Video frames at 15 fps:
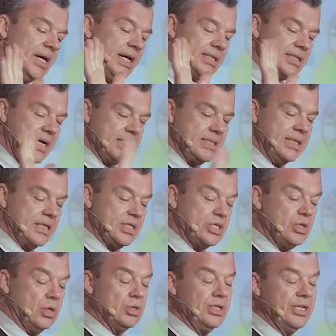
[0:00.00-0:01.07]
It has an
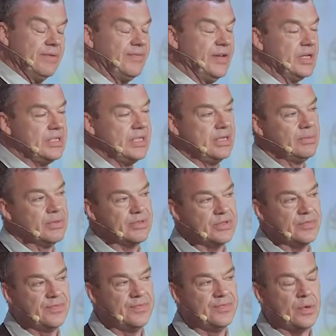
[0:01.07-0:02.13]
extraordinary affinity
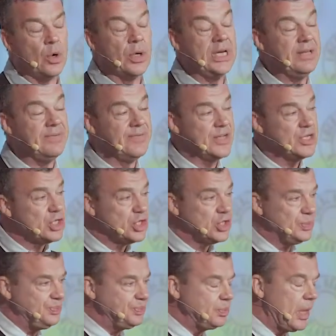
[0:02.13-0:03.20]
with oily
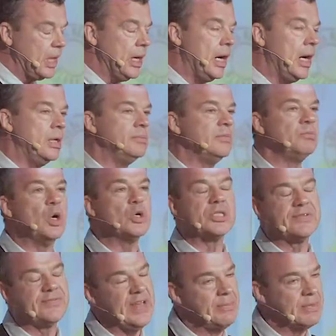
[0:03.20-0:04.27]
fish,
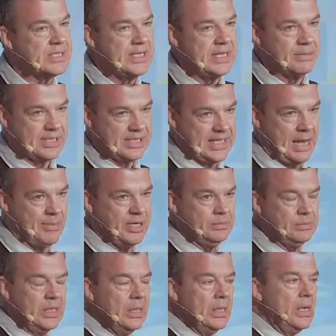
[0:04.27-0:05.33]
most famously with
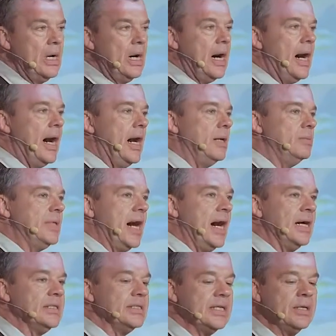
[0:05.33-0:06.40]
salmon.
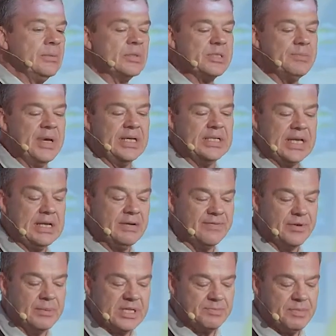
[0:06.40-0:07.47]
And it was made
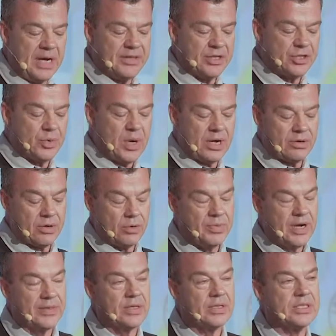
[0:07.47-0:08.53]
infamous by the Troisgros
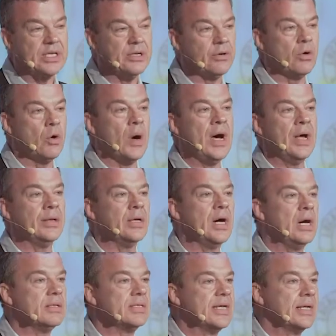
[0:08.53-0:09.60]
brothers in Roanne
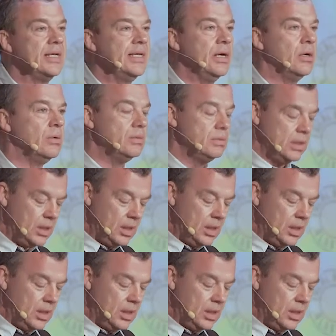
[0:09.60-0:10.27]
outside Lyon